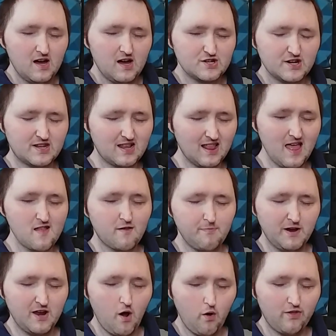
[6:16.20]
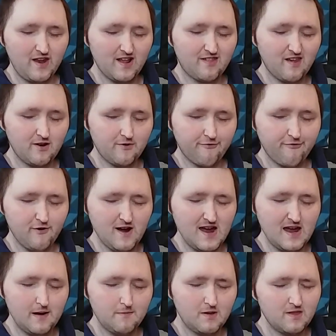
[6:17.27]
She lets me know that it's in
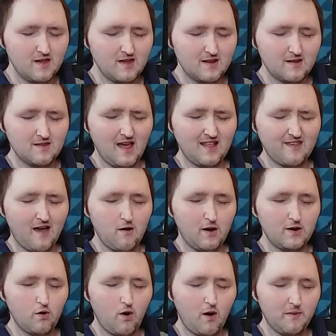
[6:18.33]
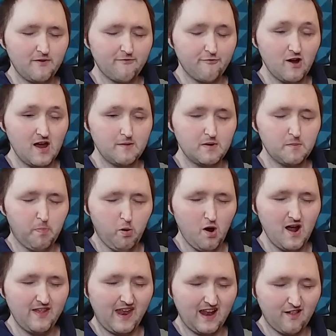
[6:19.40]
frame, and then that's how I know I'm in frame, and
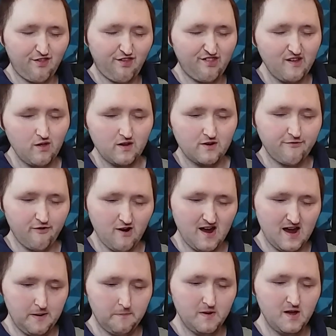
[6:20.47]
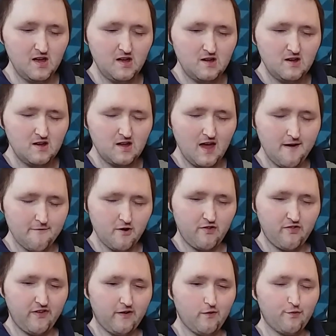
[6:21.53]
pray that it's still in frame every
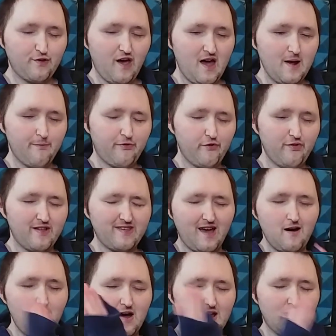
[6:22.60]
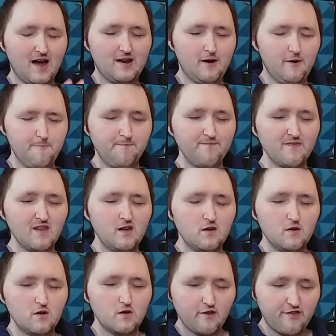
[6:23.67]
single time. So that's how I kind of
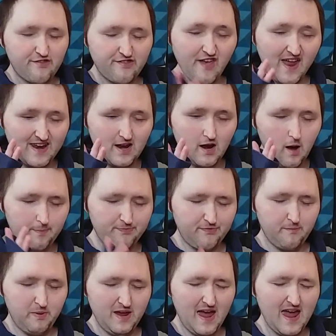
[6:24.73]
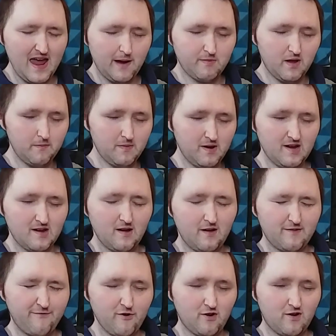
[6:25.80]
set it up to be aimed at me.
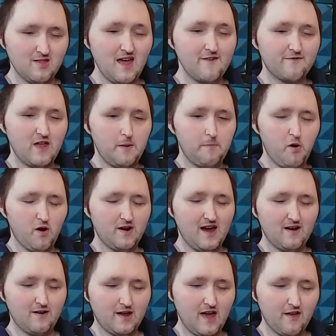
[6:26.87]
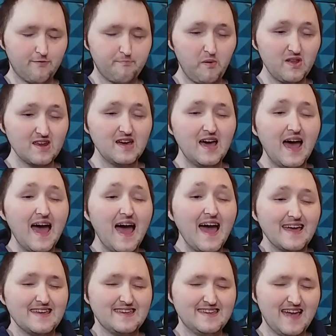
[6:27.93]
I left that part out, I guess. But
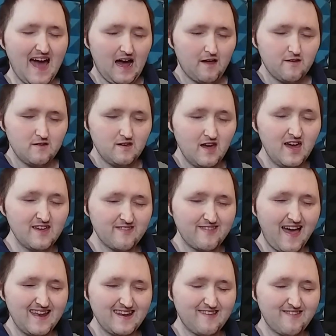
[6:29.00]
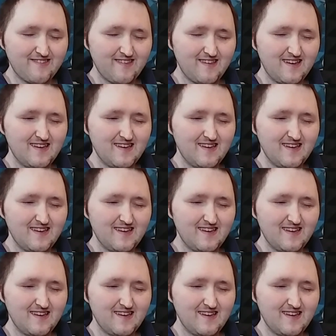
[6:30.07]
yeah, that is